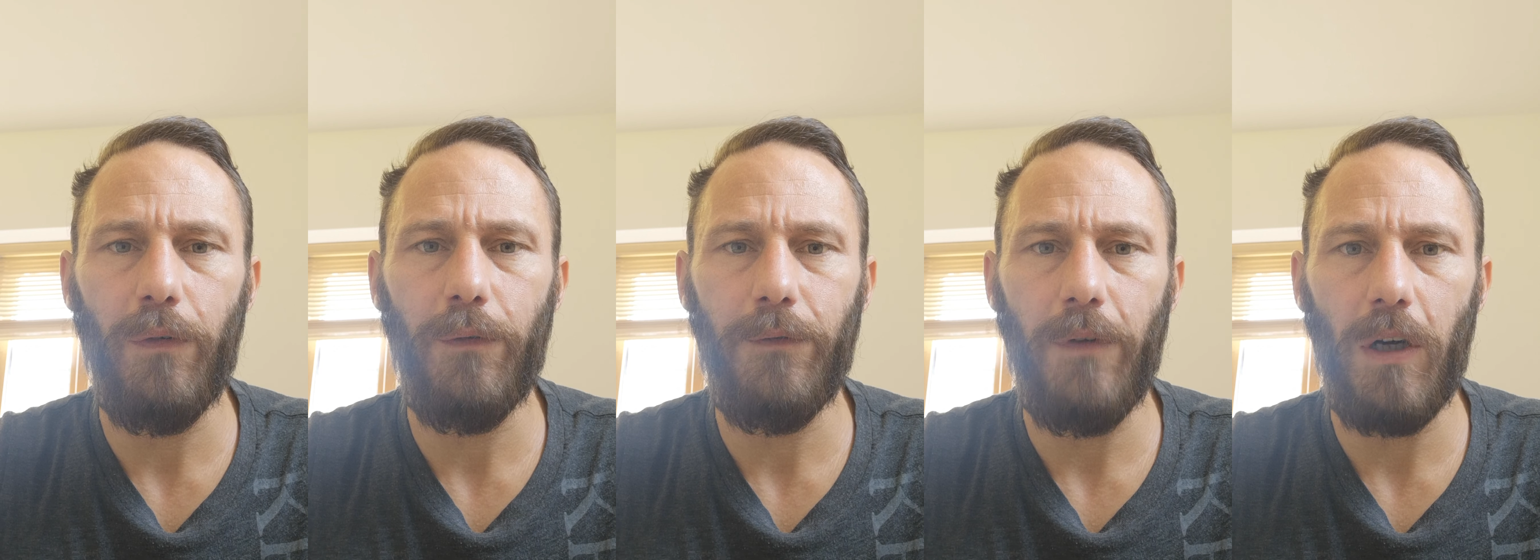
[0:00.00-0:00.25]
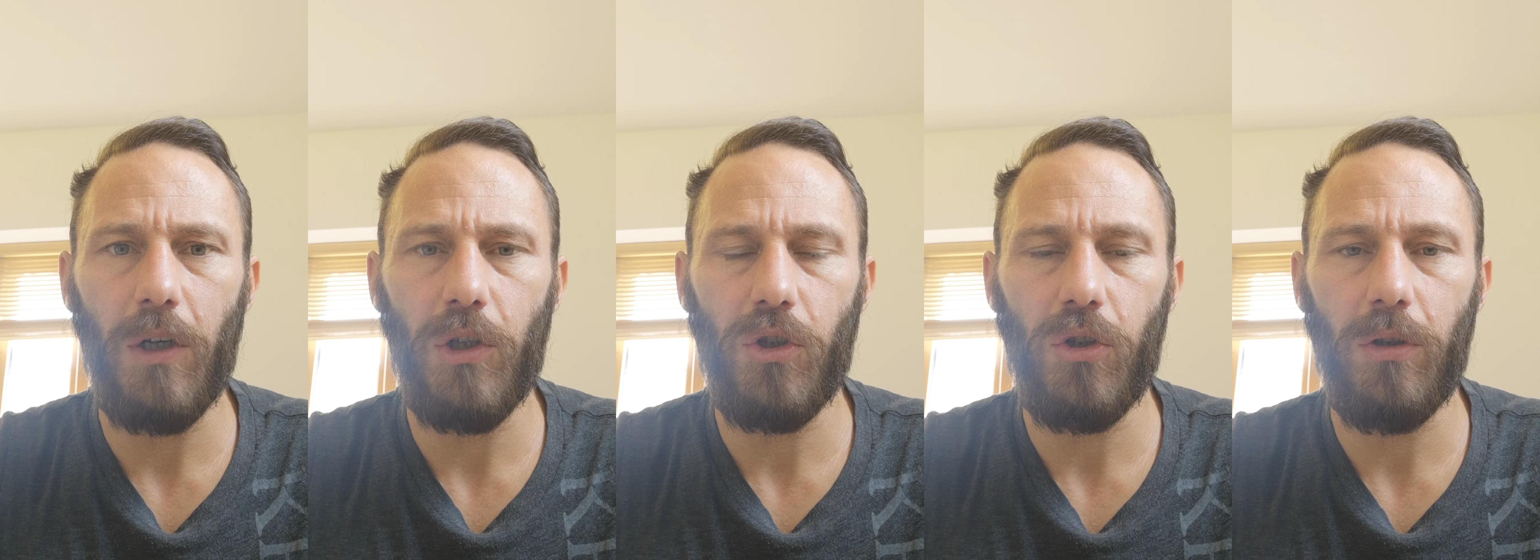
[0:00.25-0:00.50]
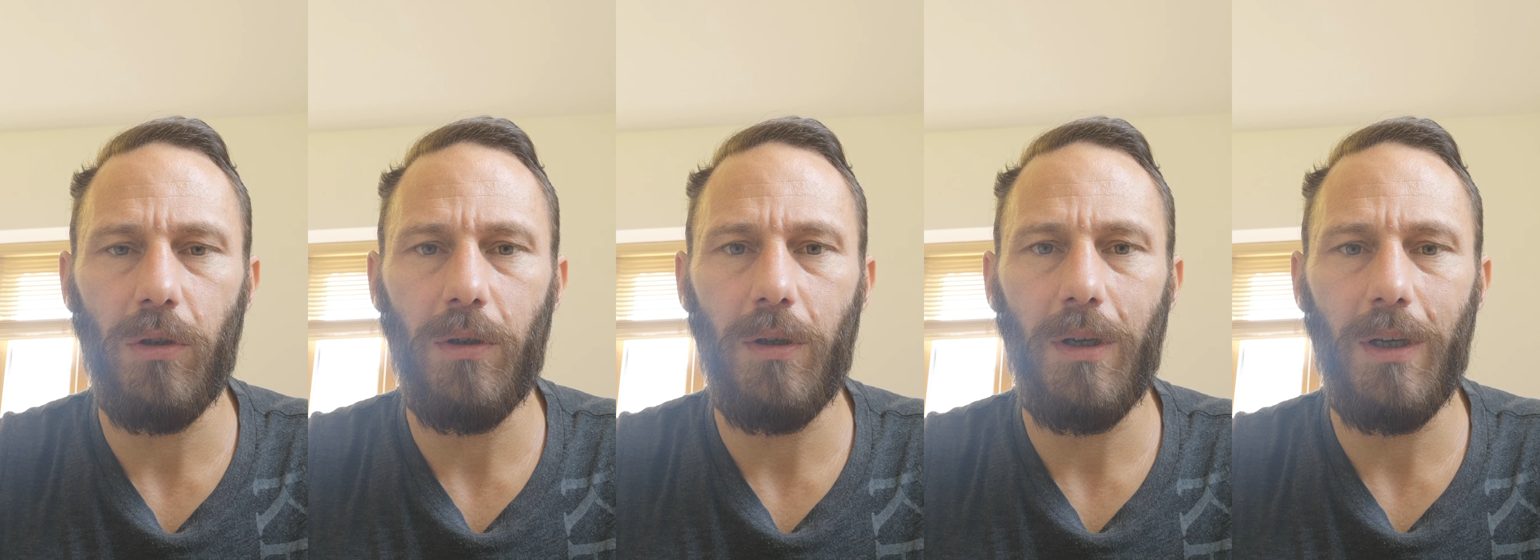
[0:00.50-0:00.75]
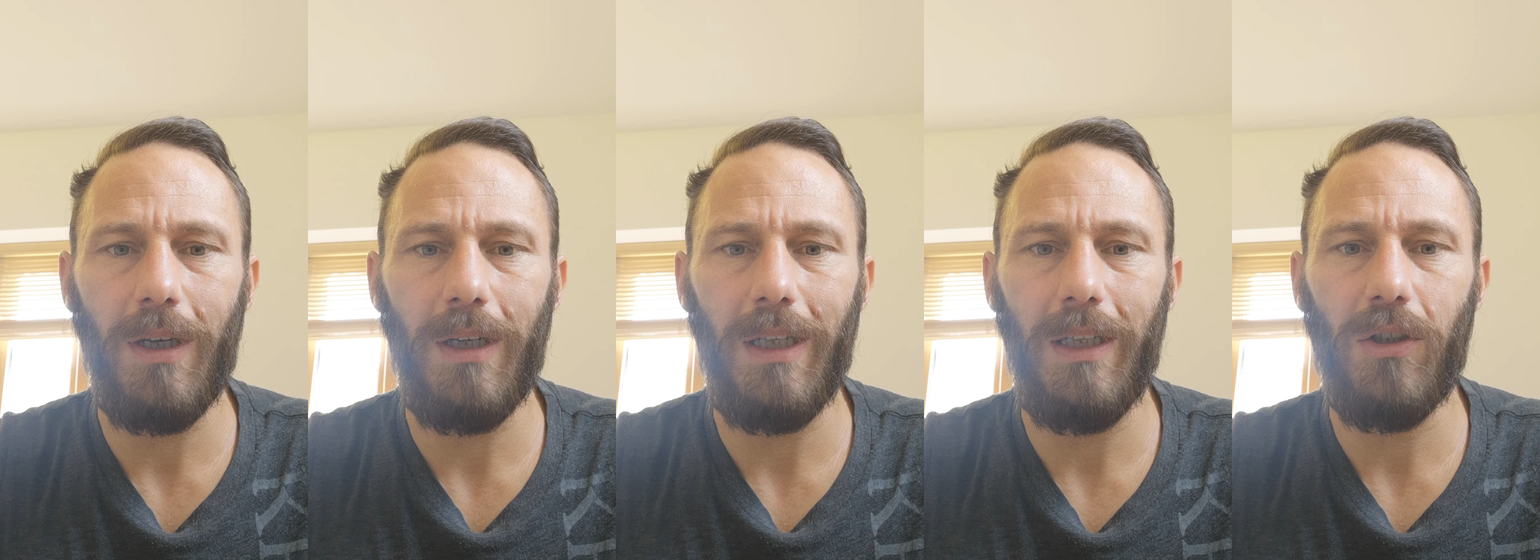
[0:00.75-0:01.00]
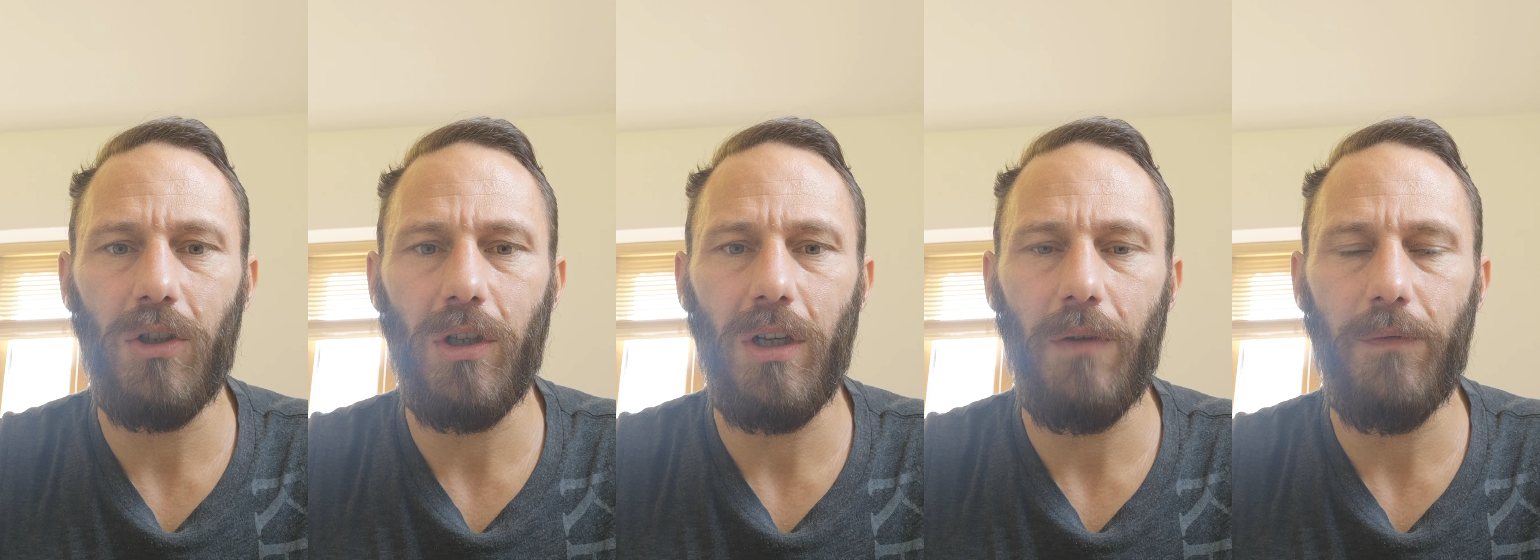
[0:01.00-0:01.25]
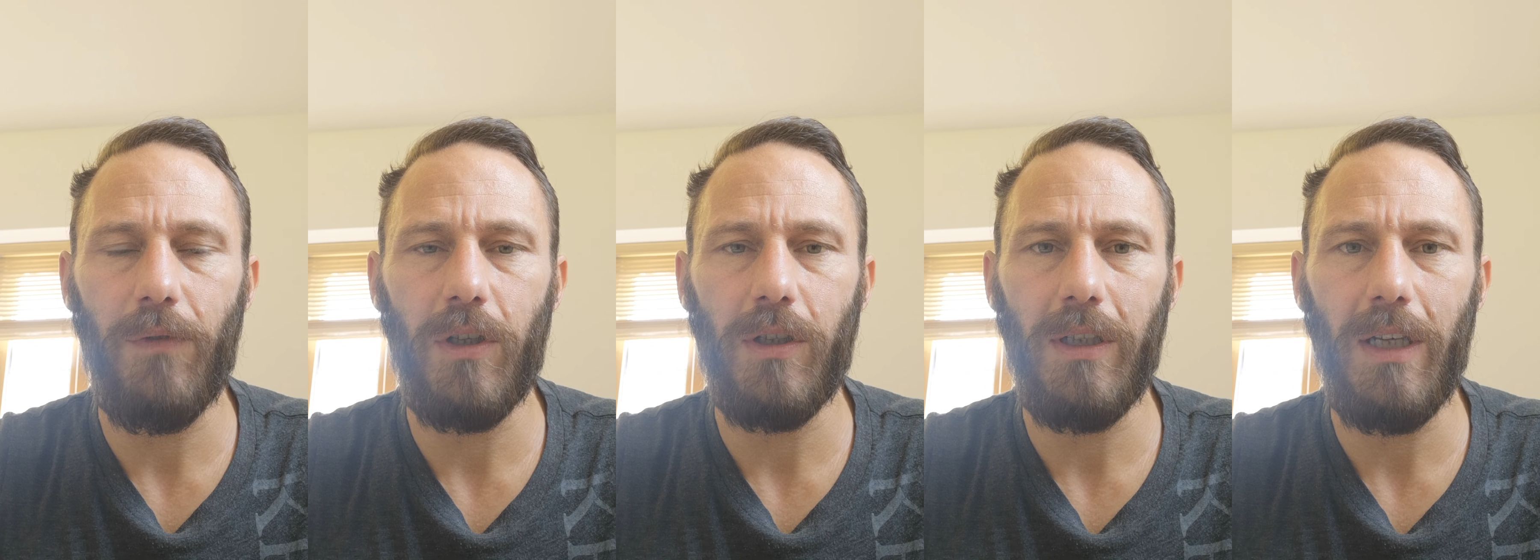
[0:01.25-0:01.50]
function in each and
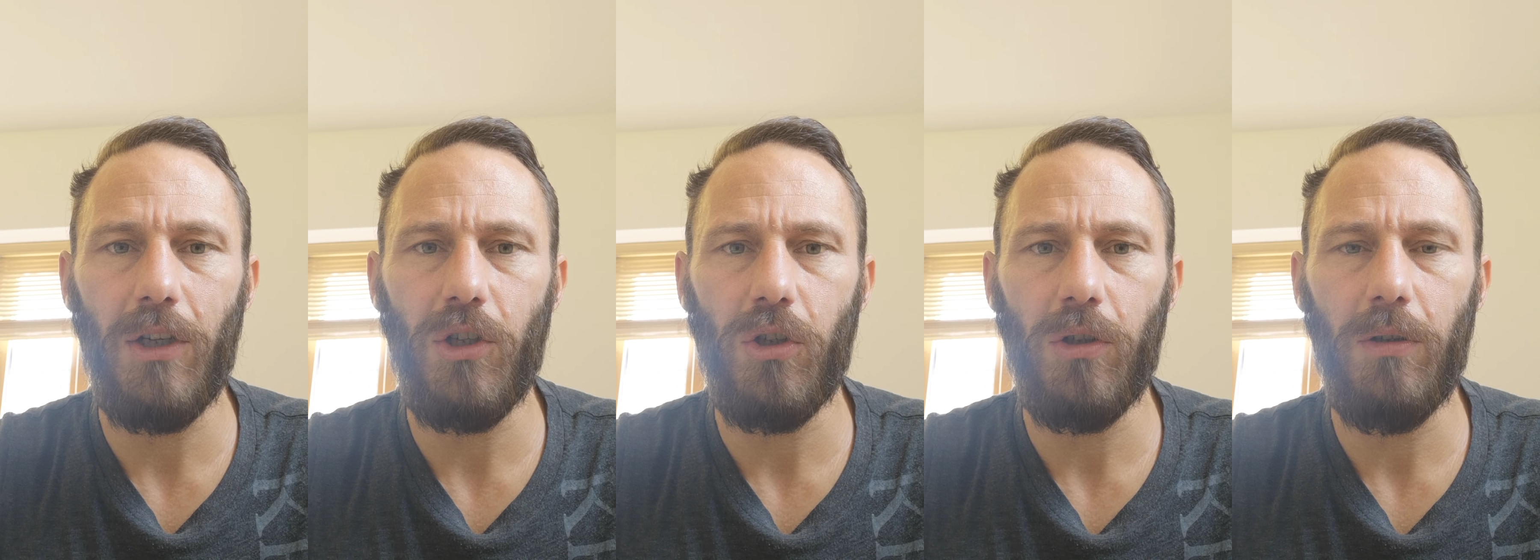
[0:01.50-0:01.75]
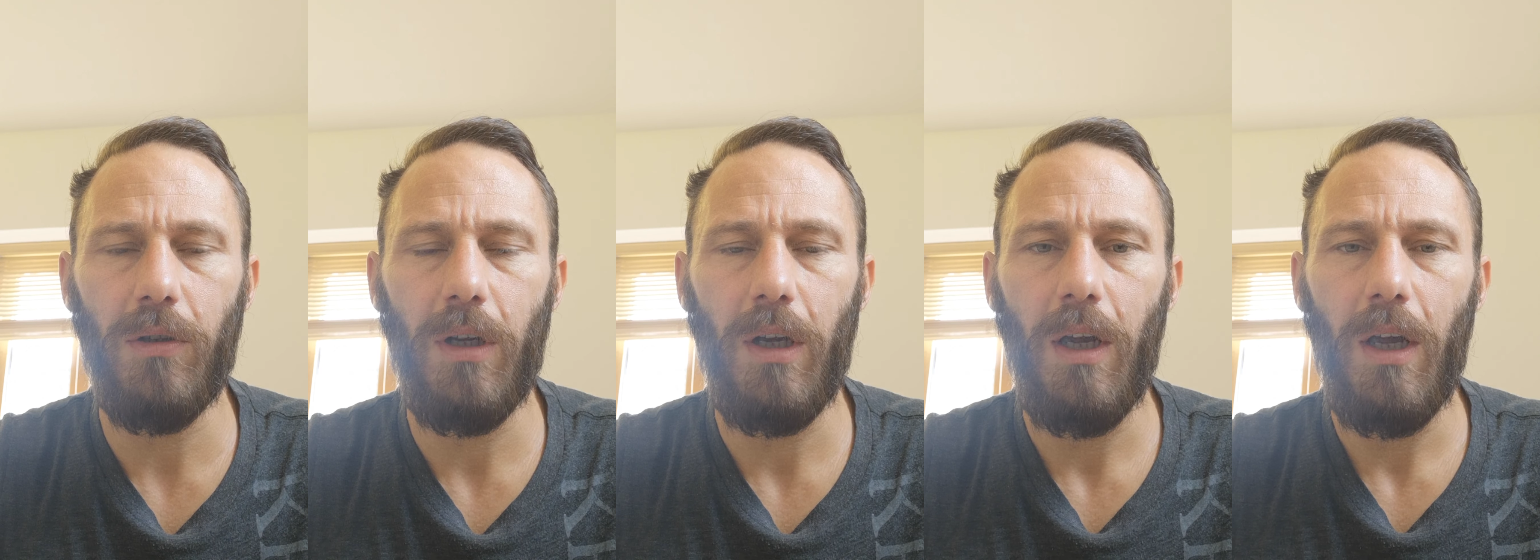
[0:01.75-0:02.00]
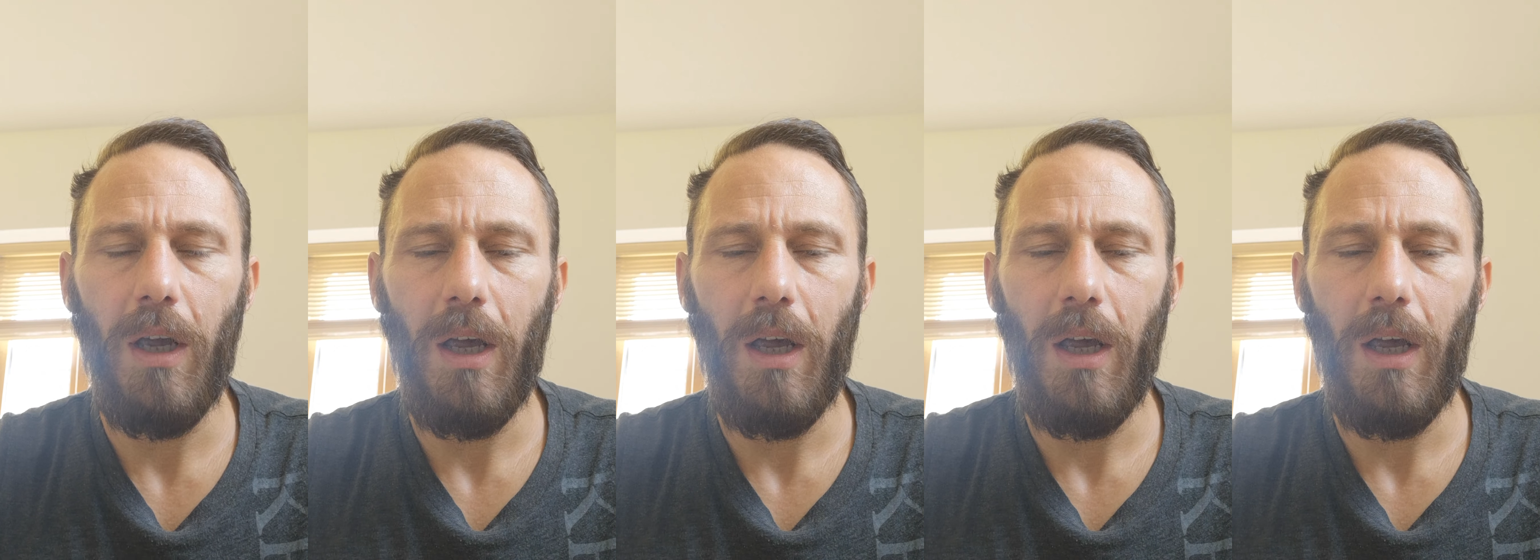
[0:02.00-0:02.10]
every session,